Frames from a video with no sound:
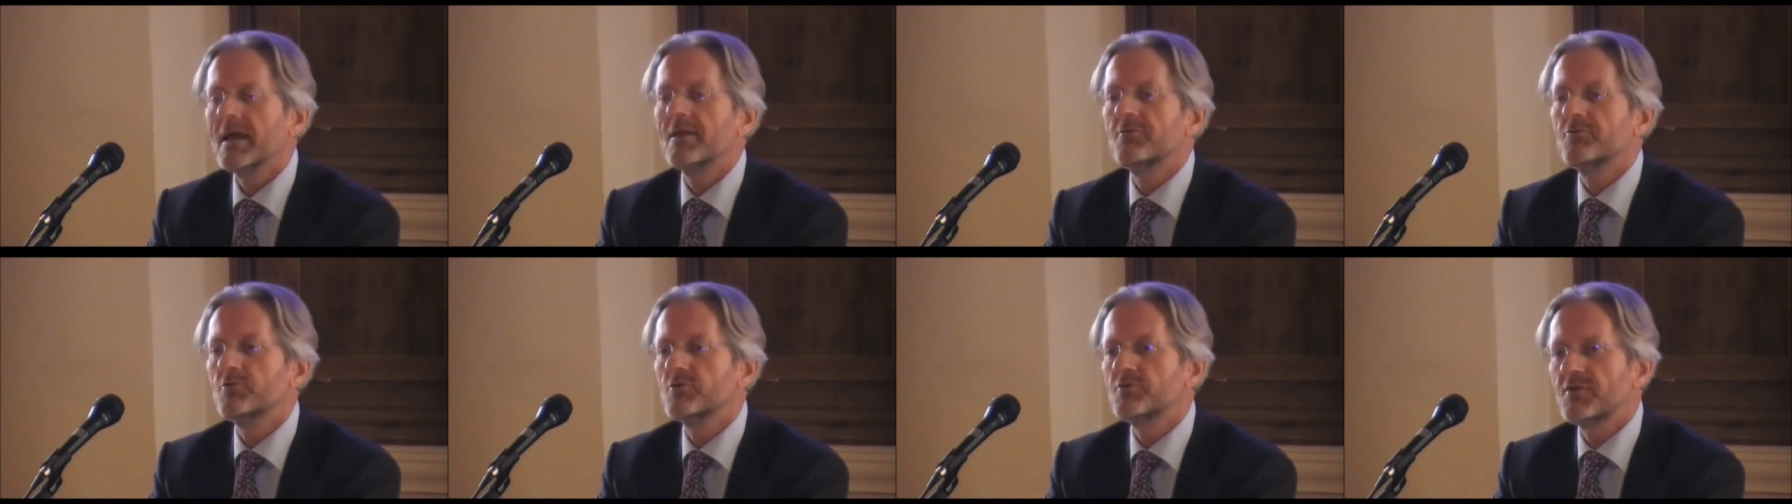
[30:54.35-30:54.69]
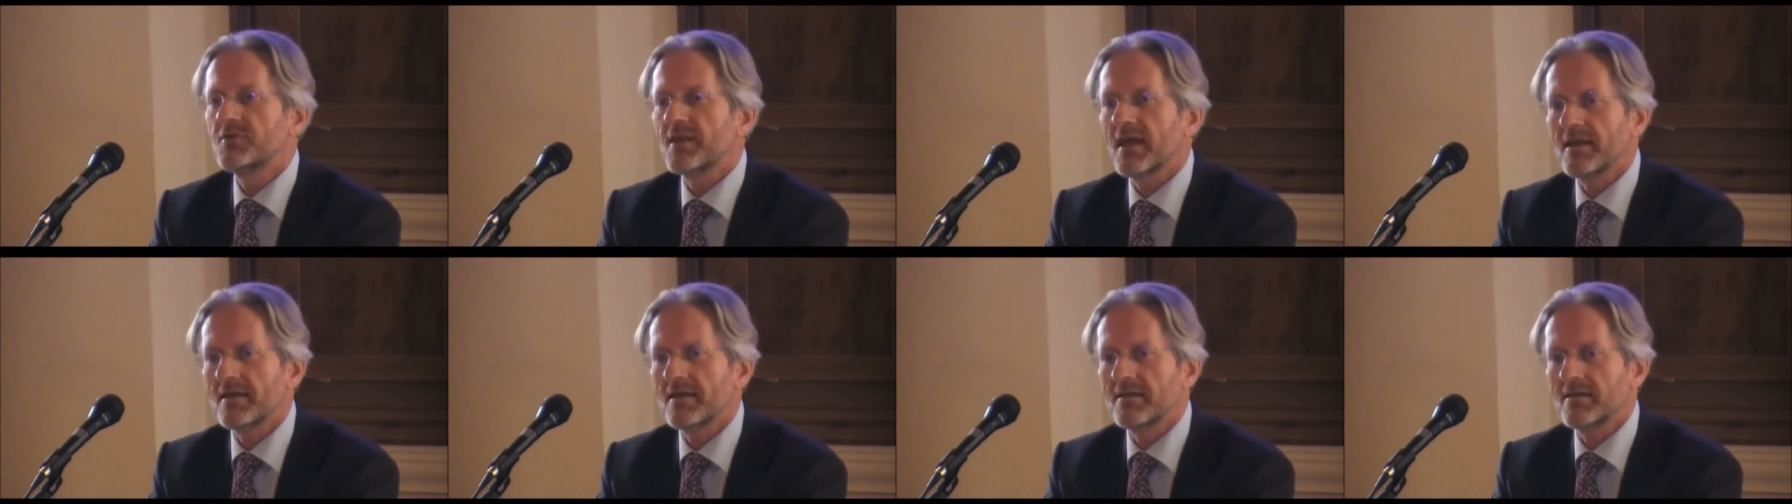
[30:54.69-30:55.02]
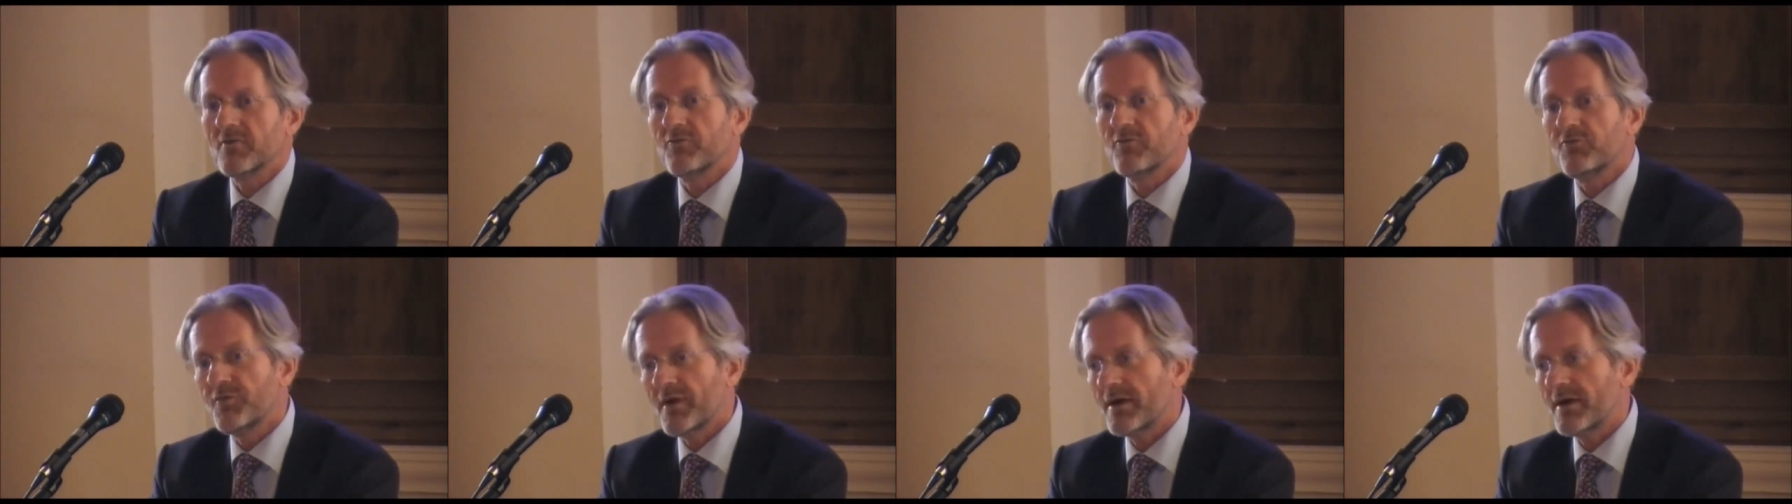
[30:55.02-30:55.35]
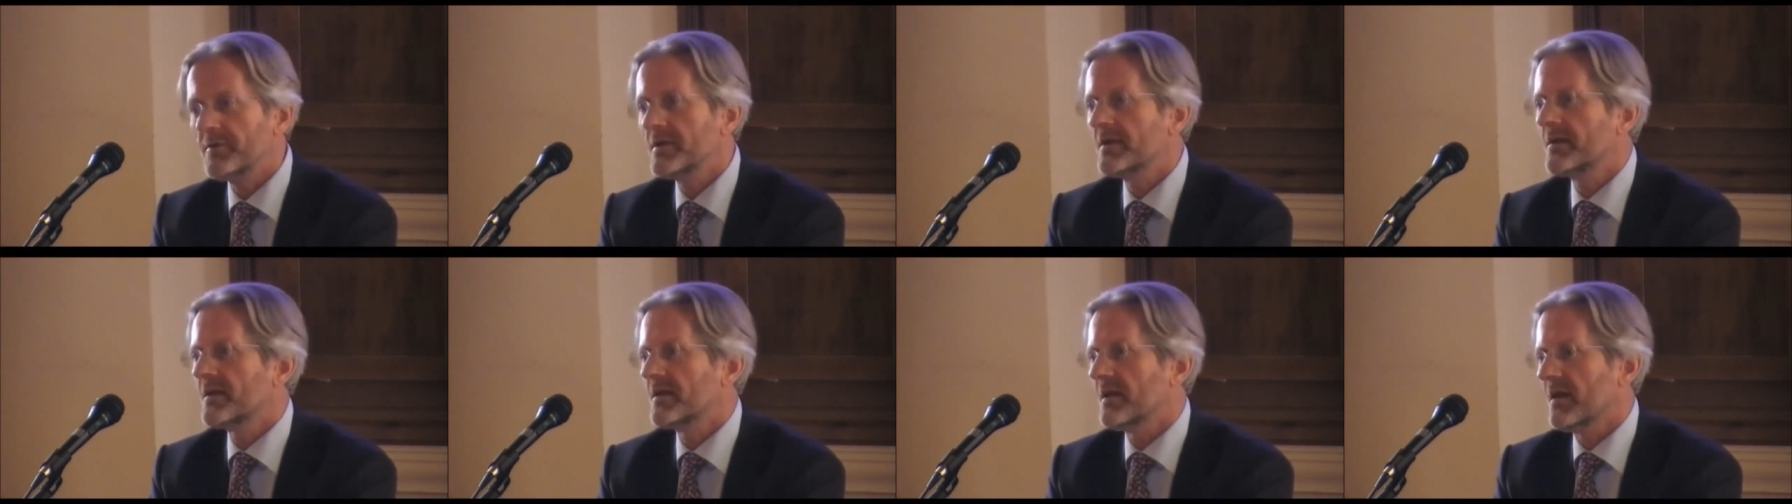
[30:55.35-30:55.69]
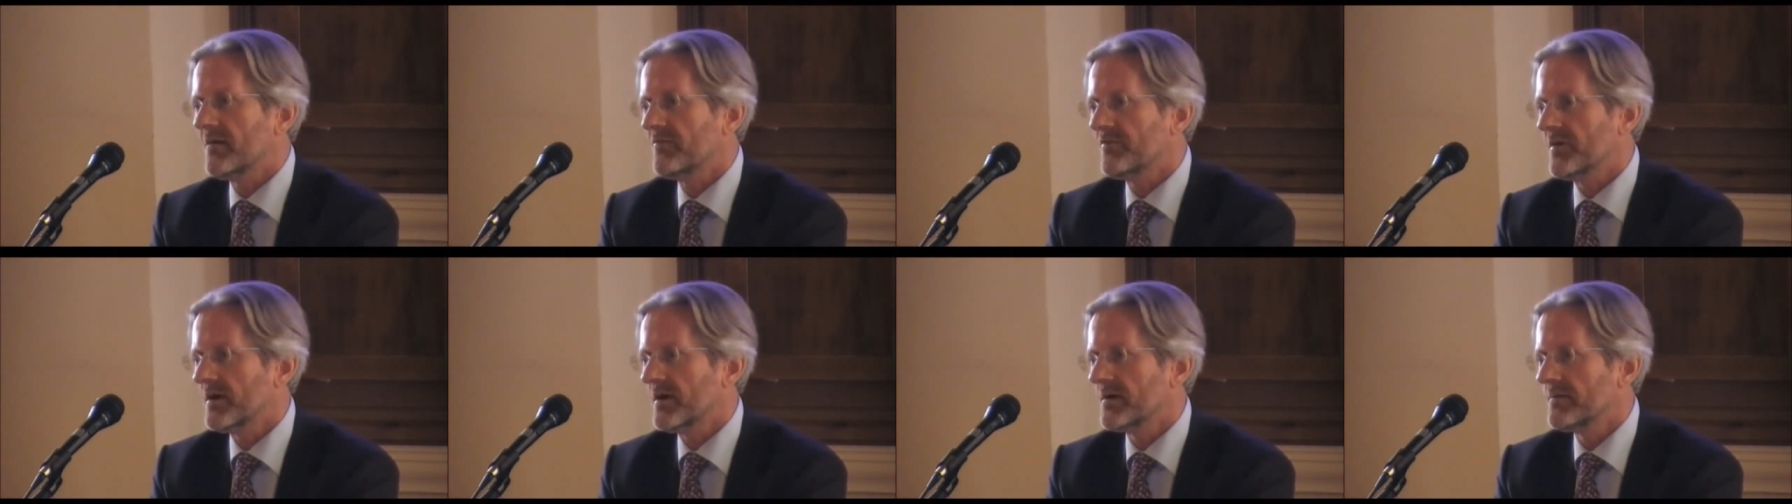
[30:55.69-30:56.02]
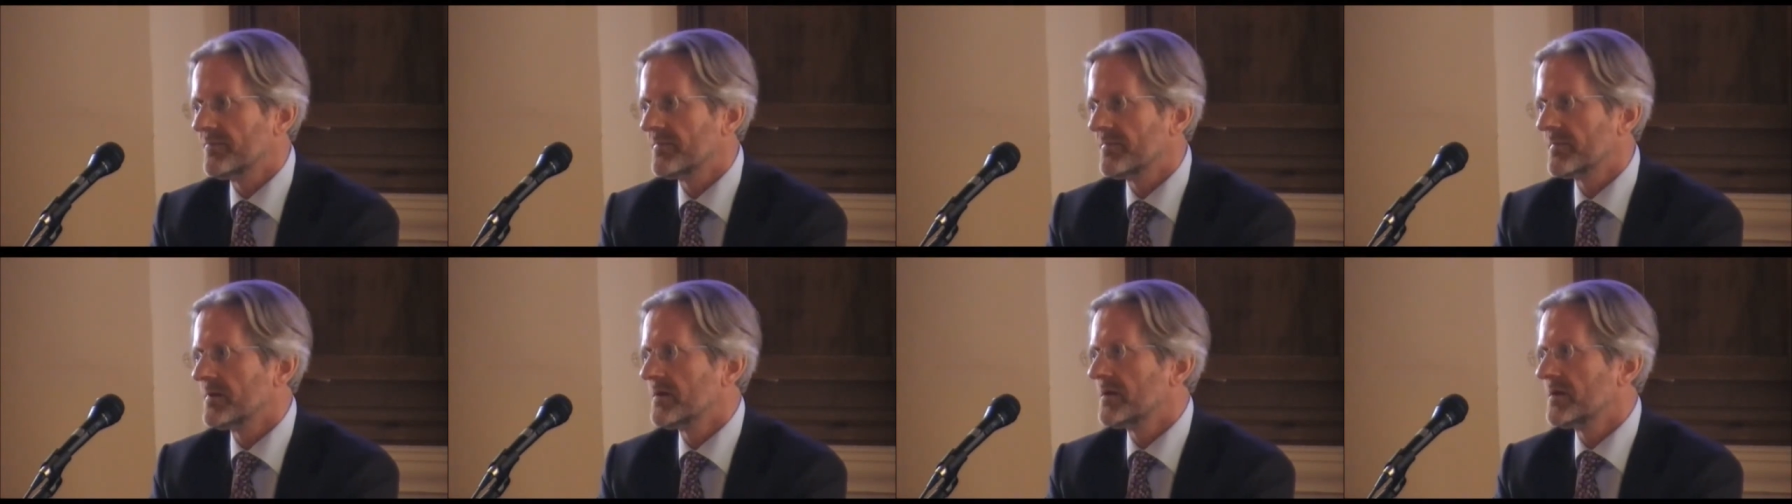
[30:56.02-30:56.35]
It would take a very clever
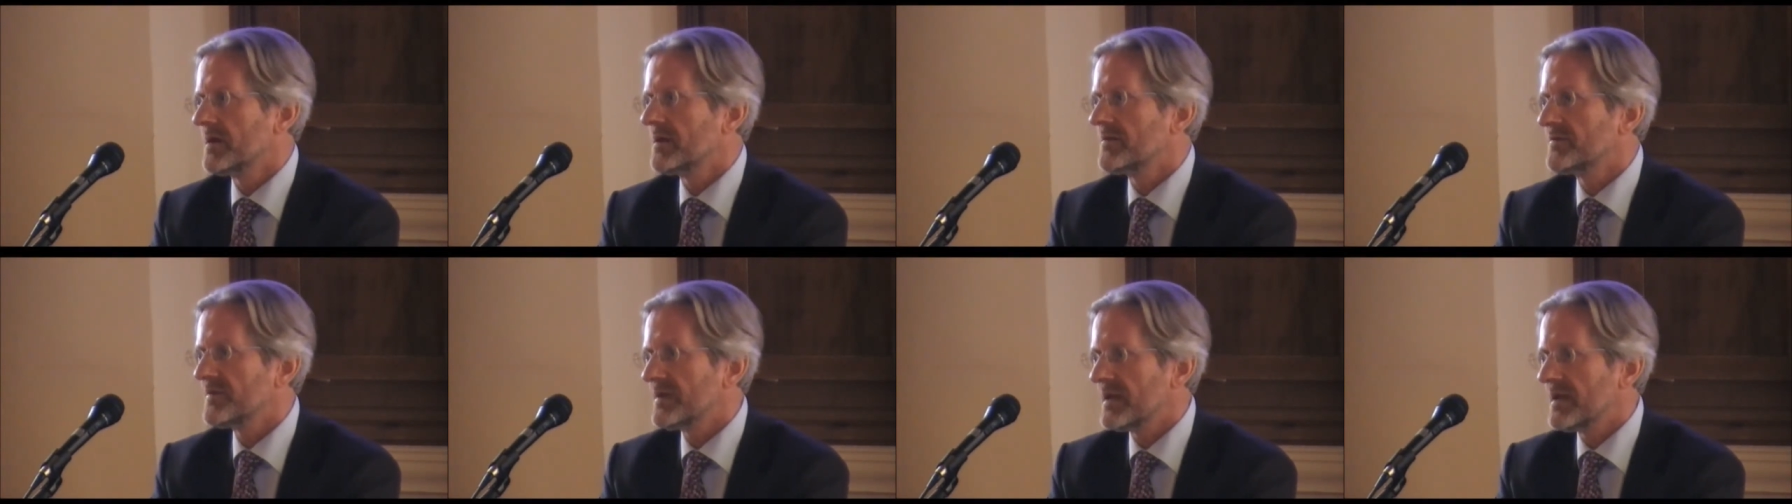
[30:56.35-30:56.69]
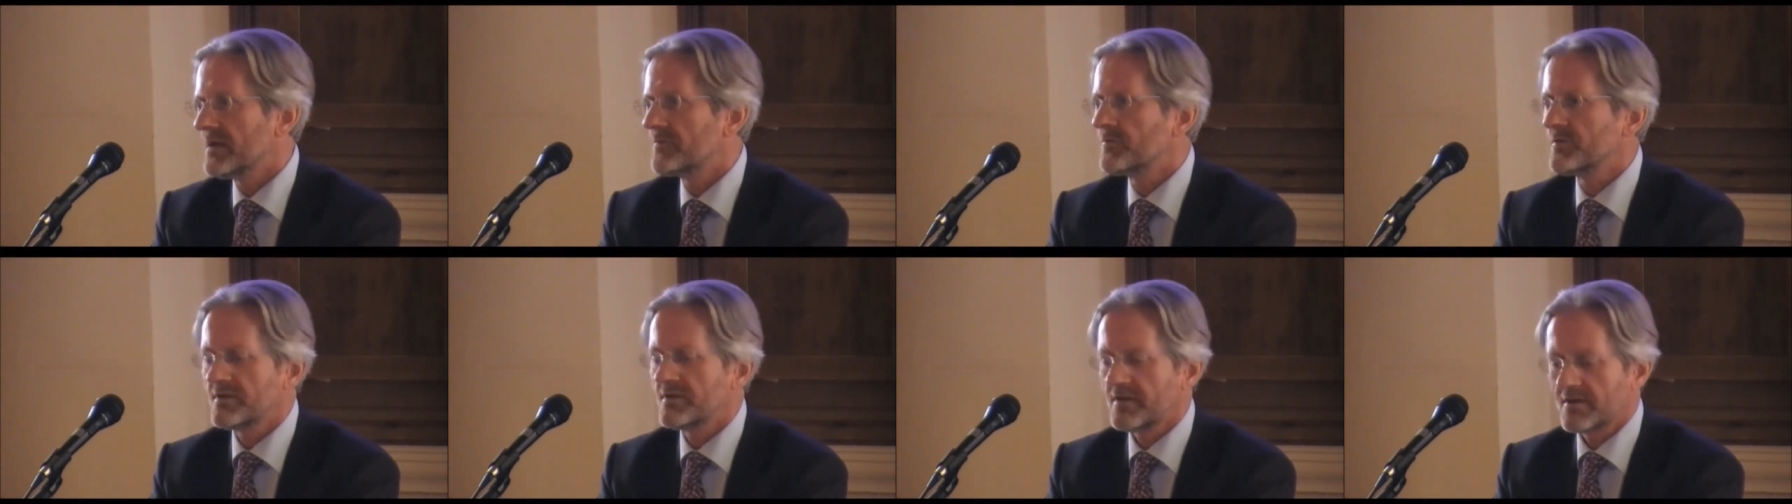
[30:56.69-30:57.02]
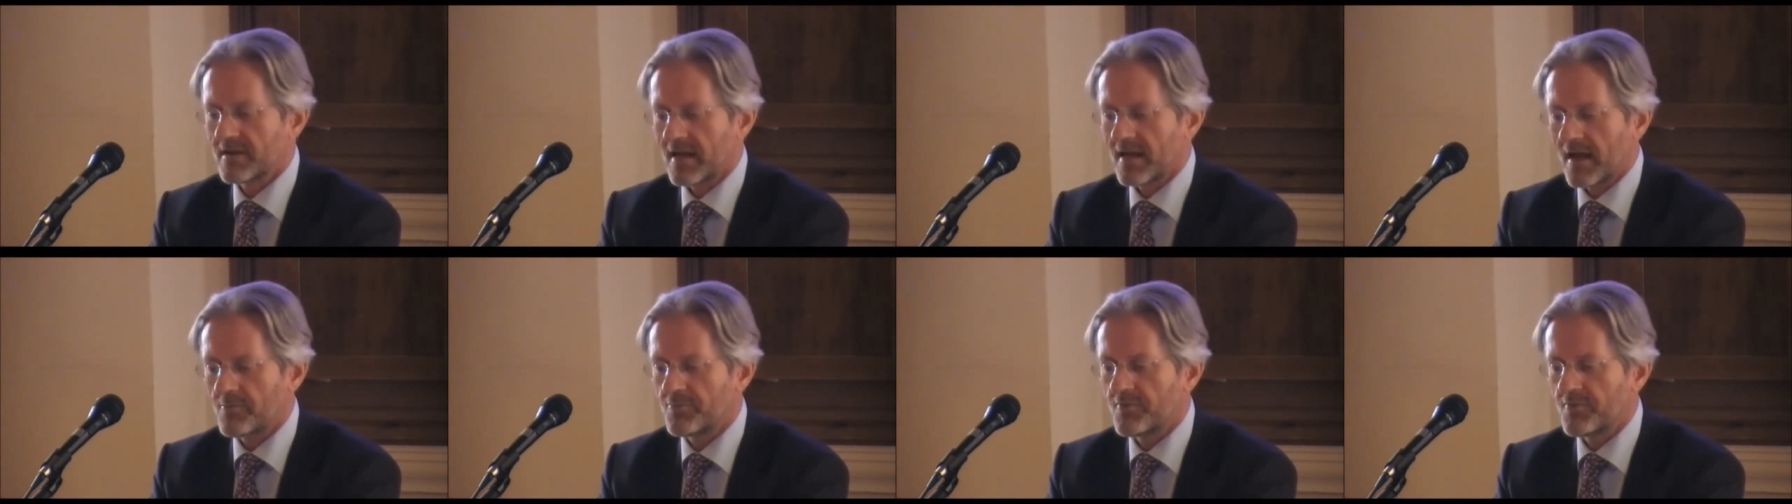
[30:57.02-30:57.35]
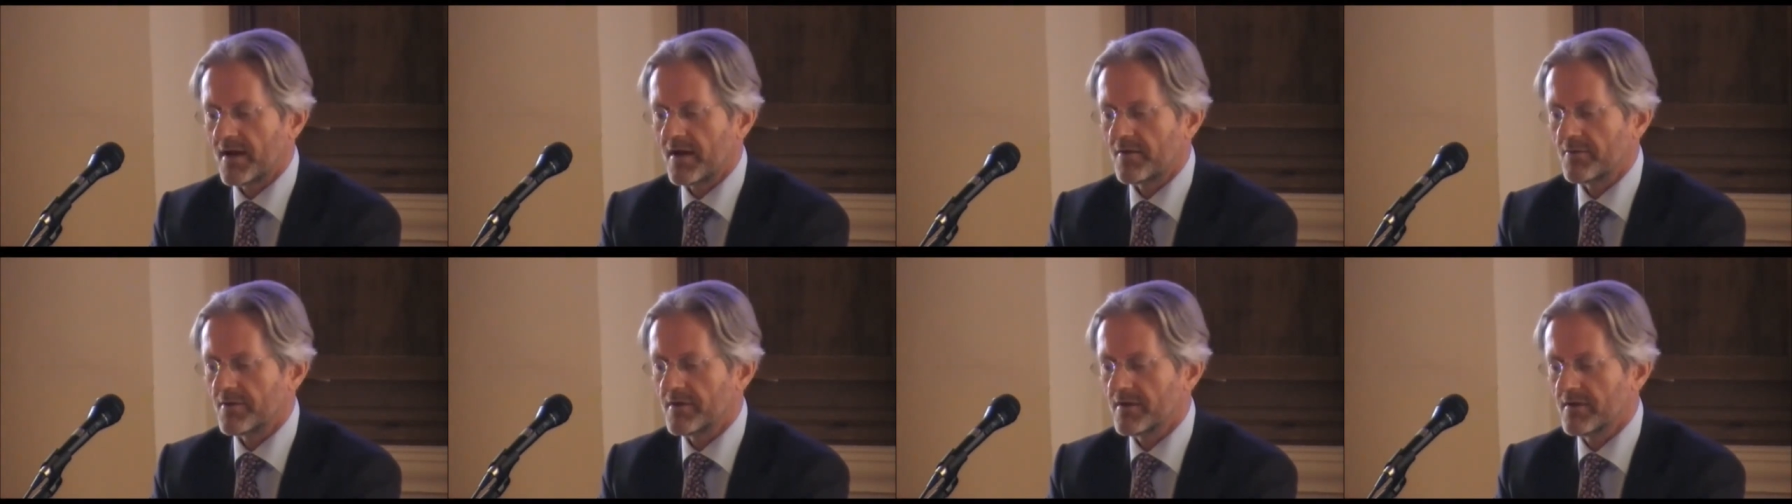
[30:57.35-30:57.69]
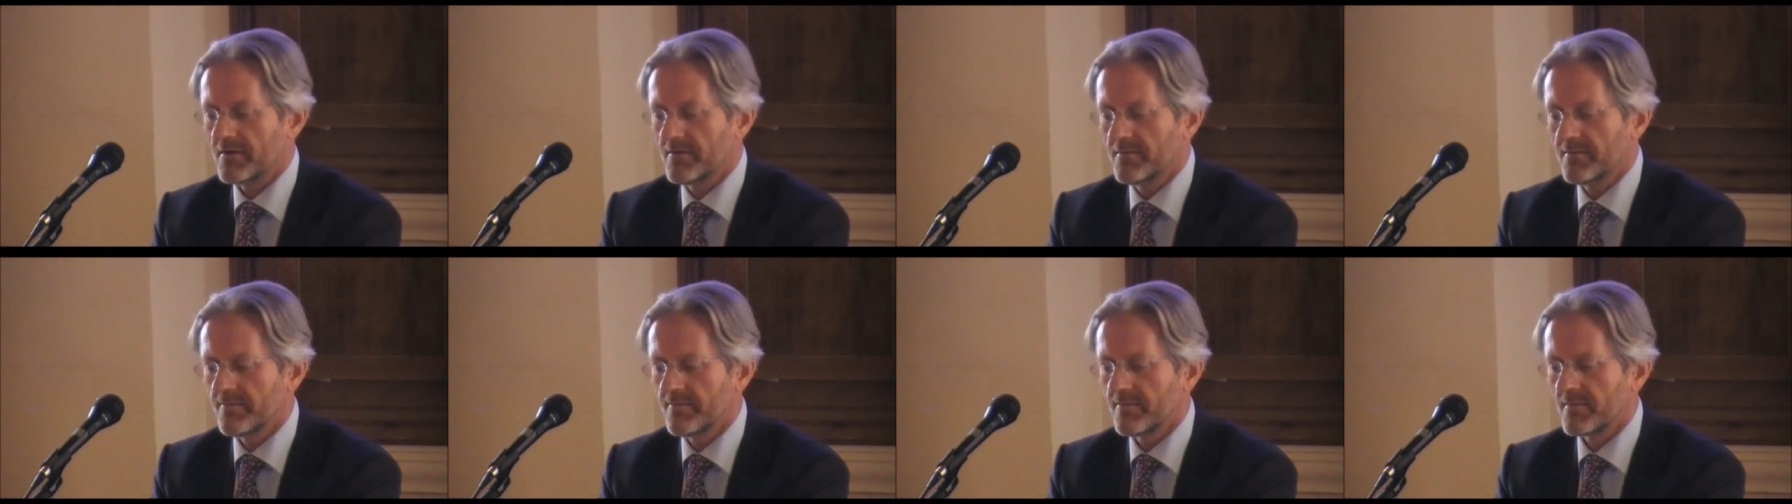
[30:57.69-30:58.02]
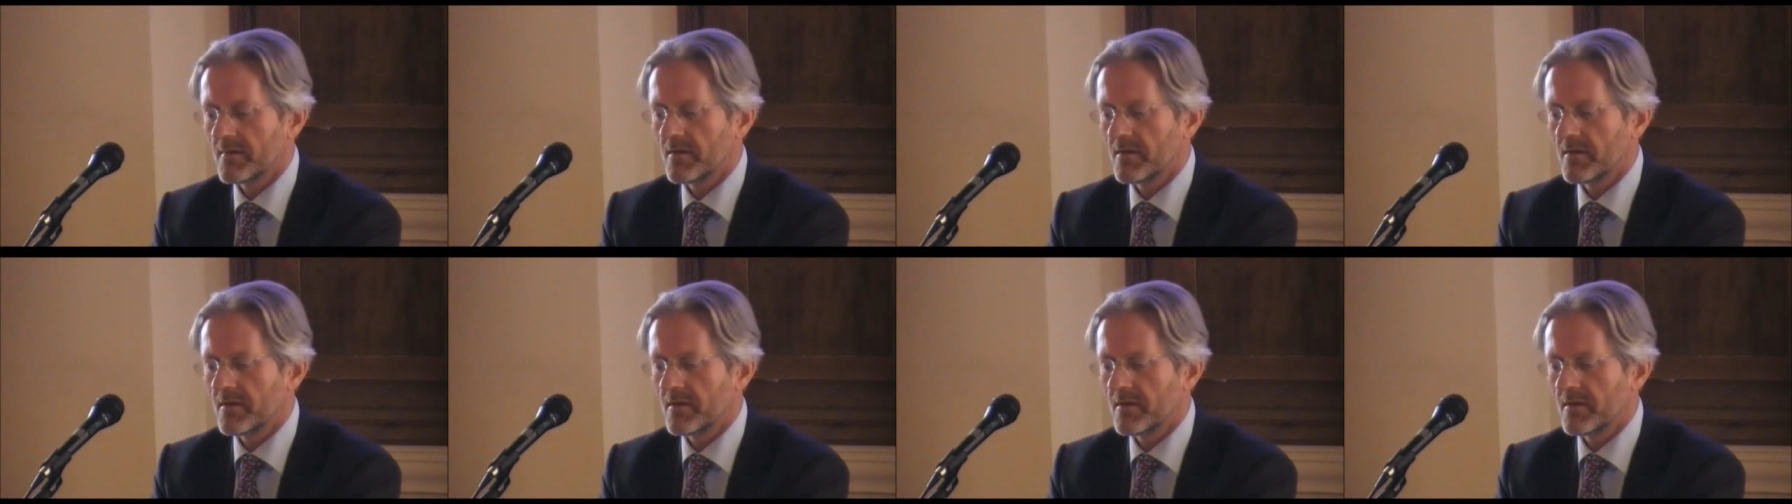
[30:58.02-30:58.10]
an erudite librarian,